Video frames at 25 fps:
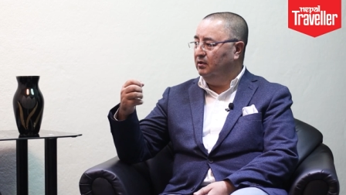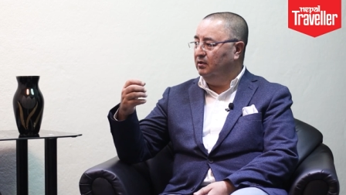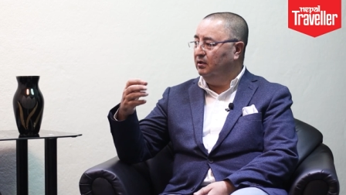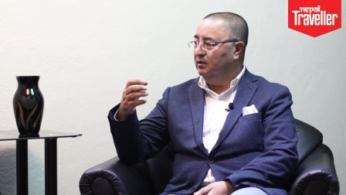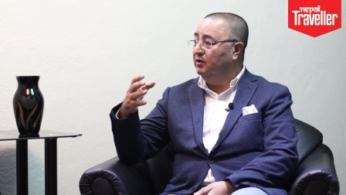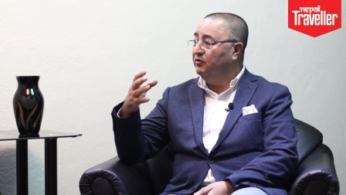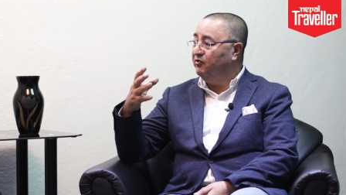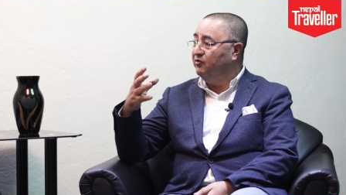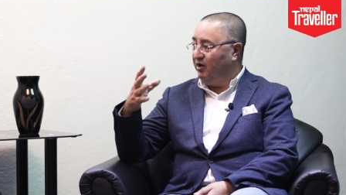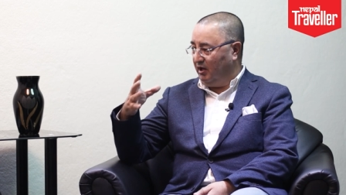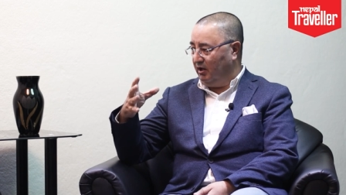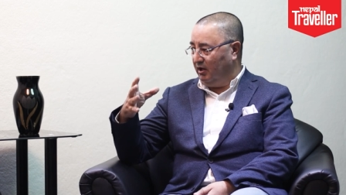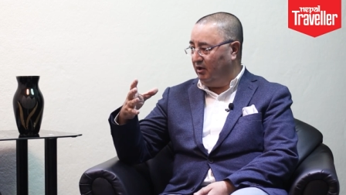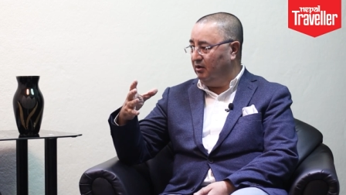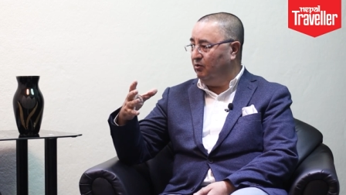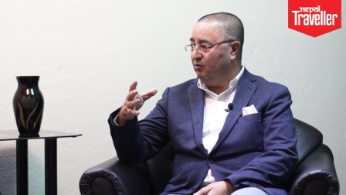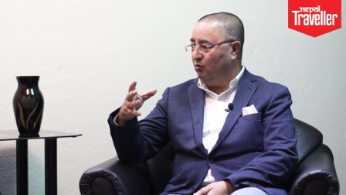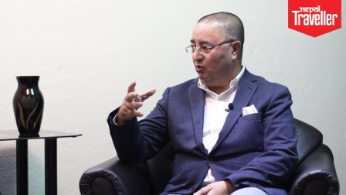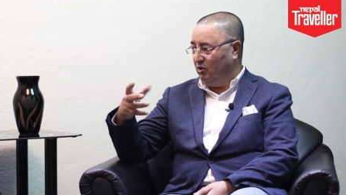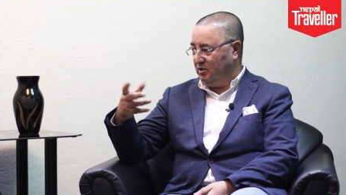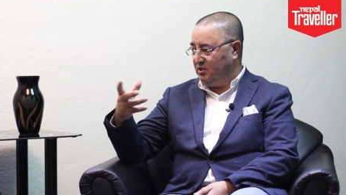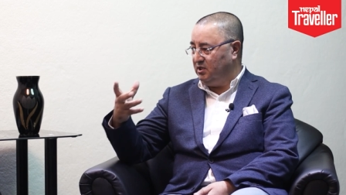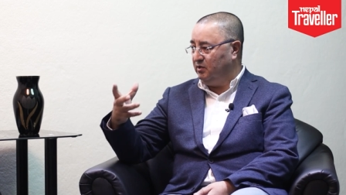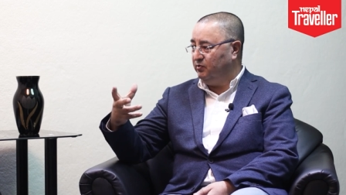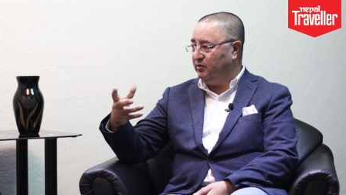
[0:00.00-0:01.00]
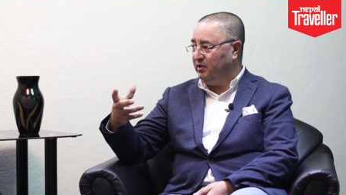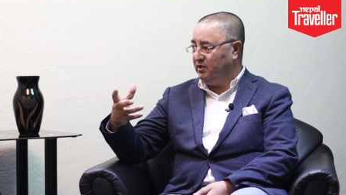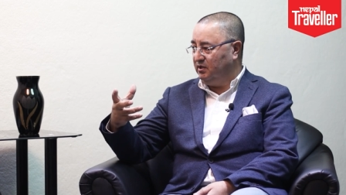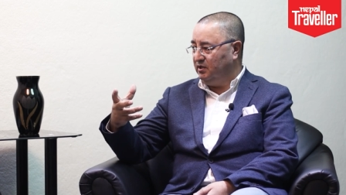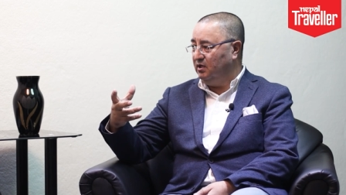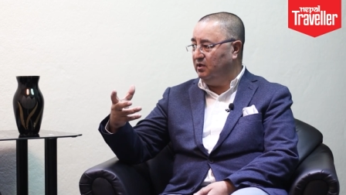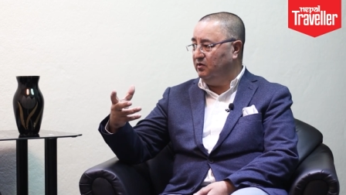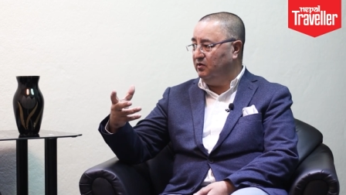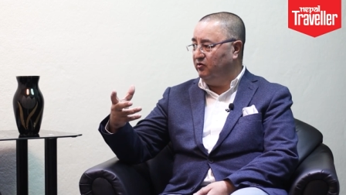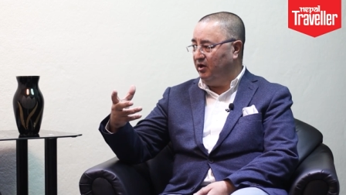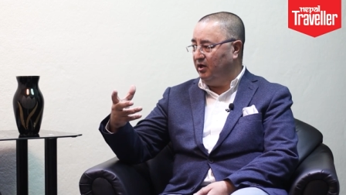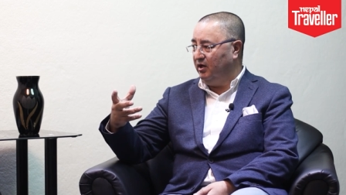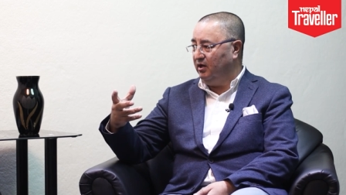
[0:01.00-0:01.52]
the drink whatever
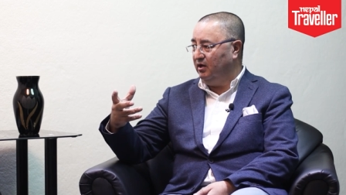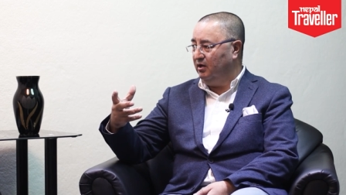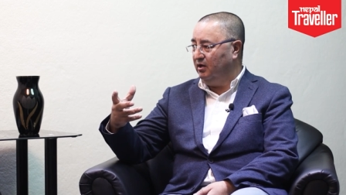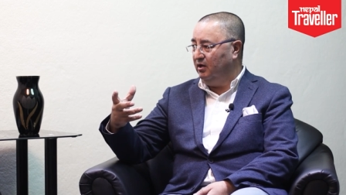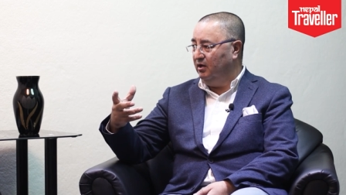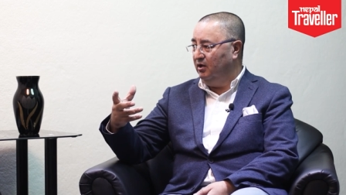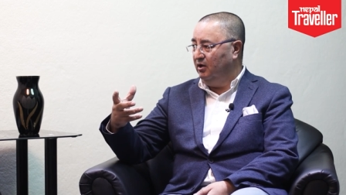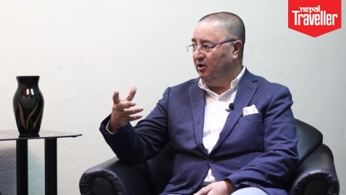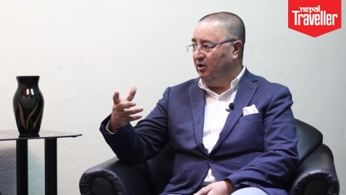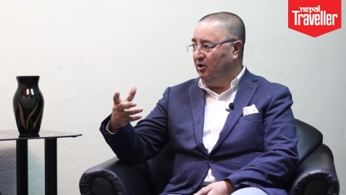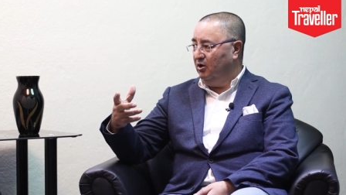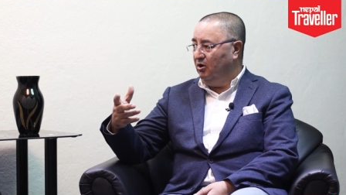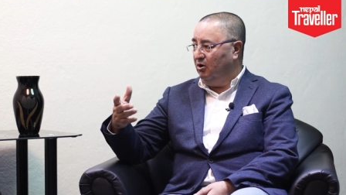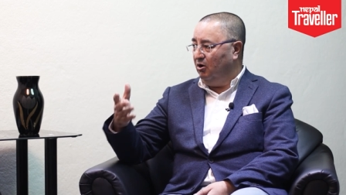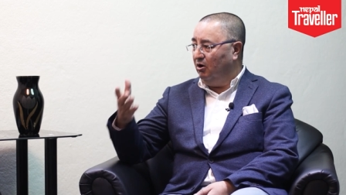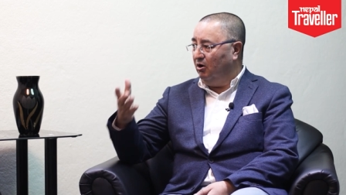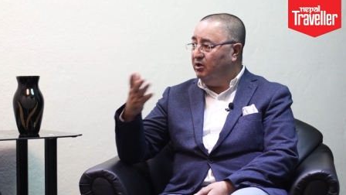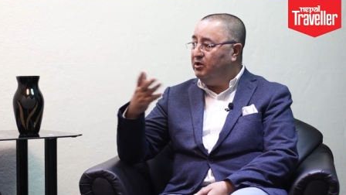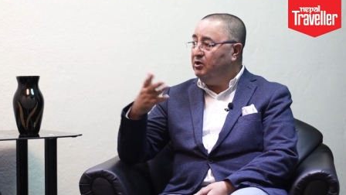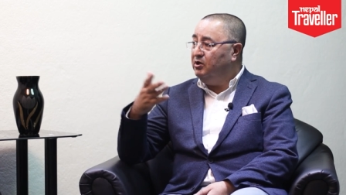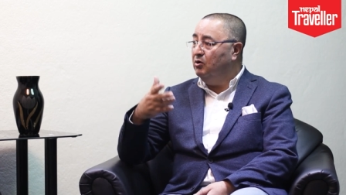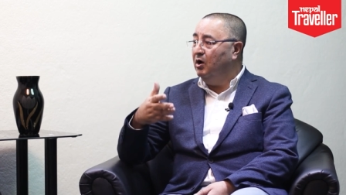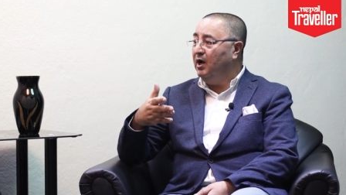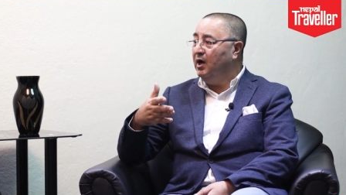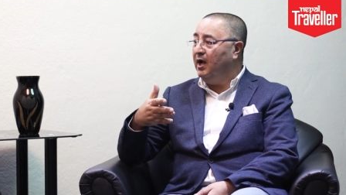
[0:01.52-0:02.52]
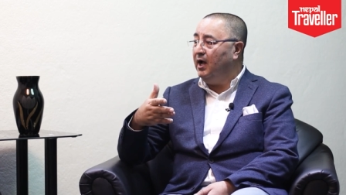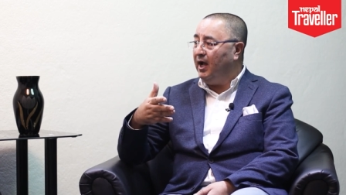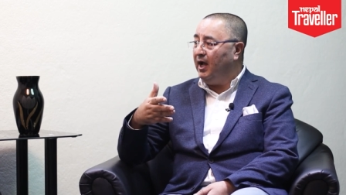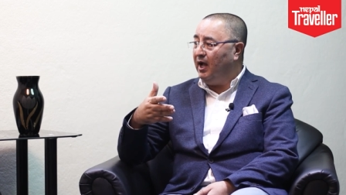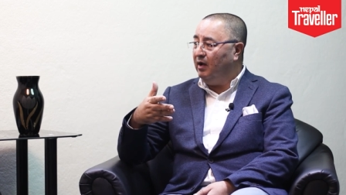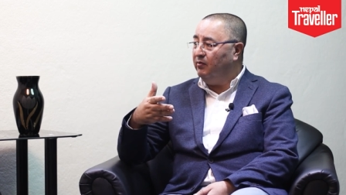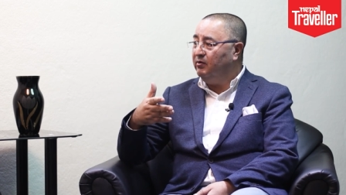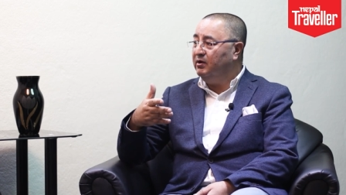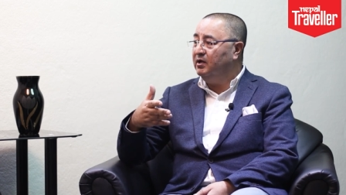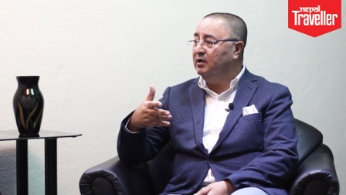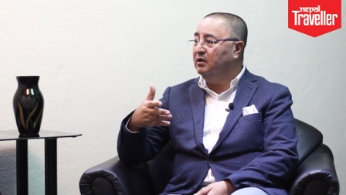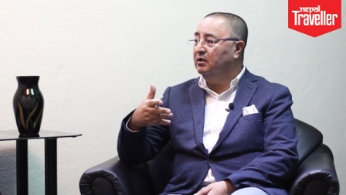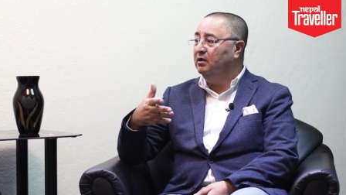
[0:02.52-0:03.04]
the drink or you are
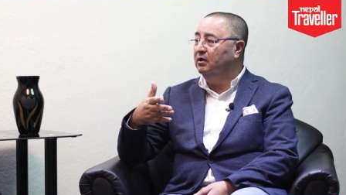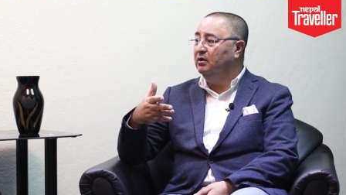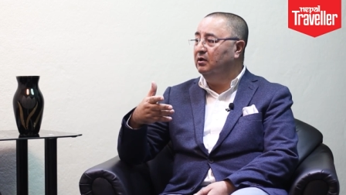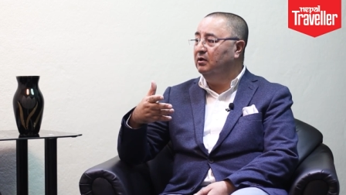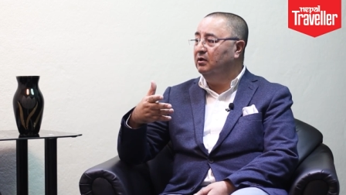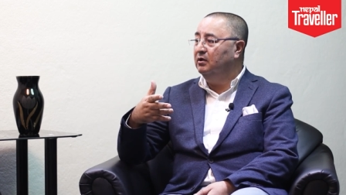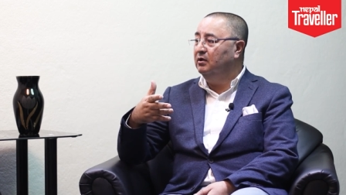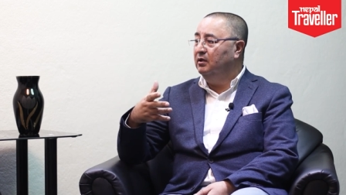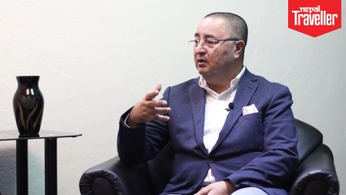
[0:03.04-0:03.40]
having a